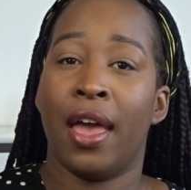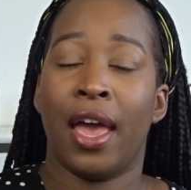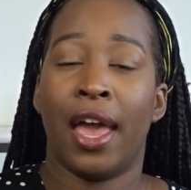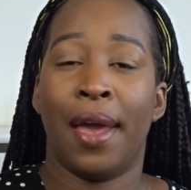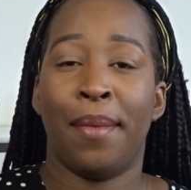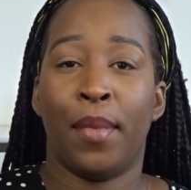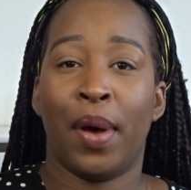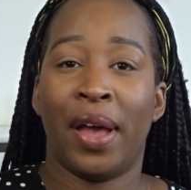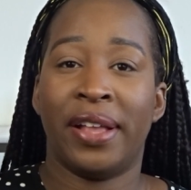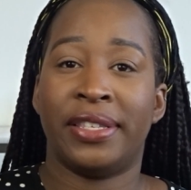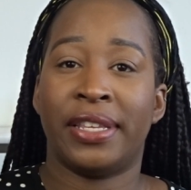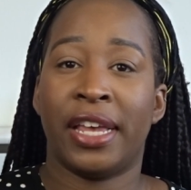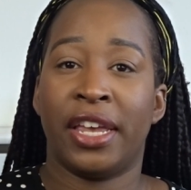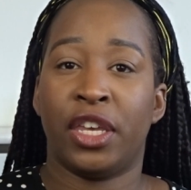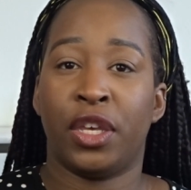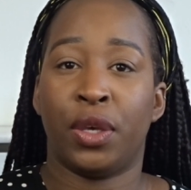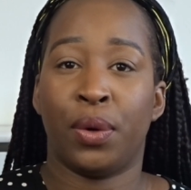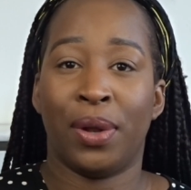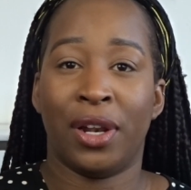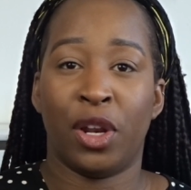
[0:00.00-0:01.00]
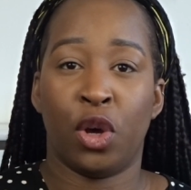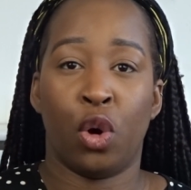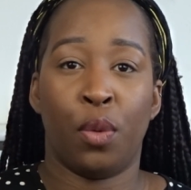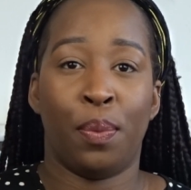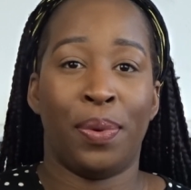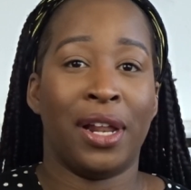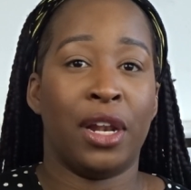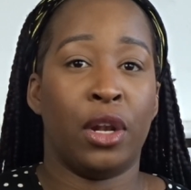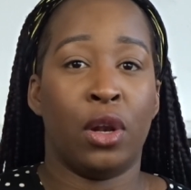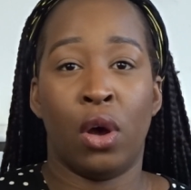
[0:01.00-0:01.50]
It might take you a little
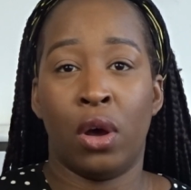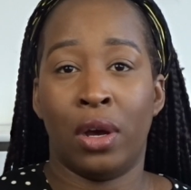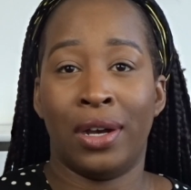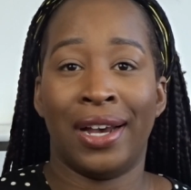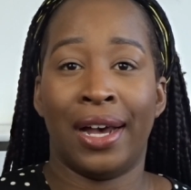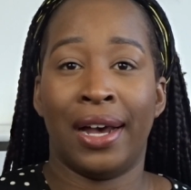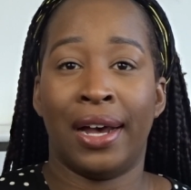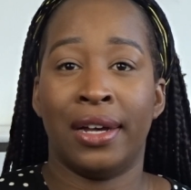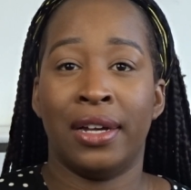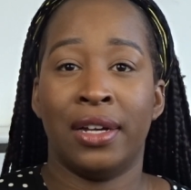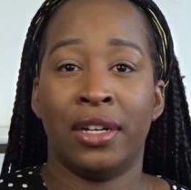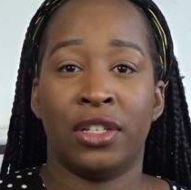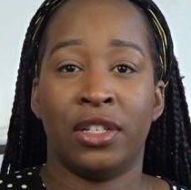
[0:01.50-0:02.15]
bit longer